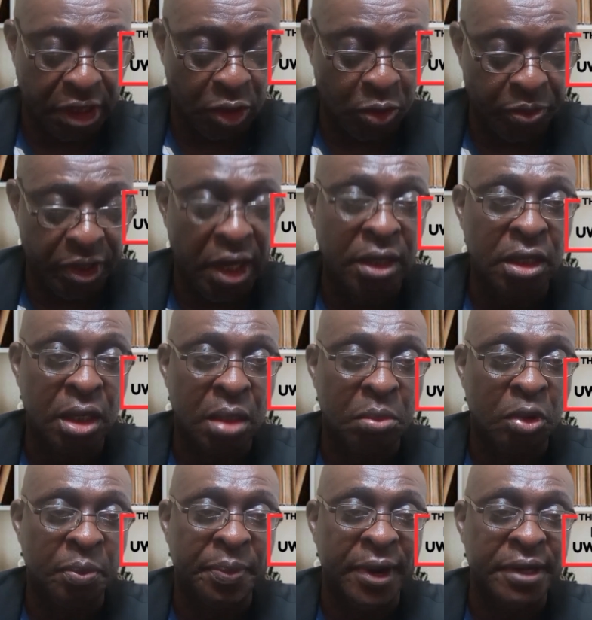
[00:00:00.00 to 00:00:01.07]
Obi and the
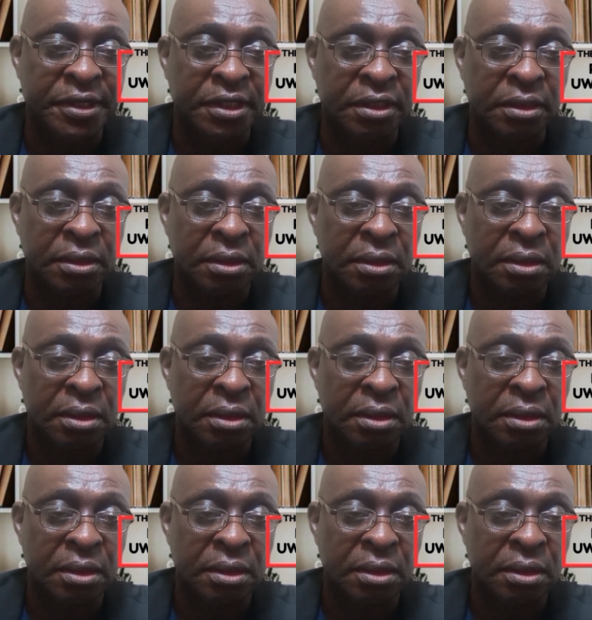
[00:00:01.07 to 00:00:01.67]
Labour Party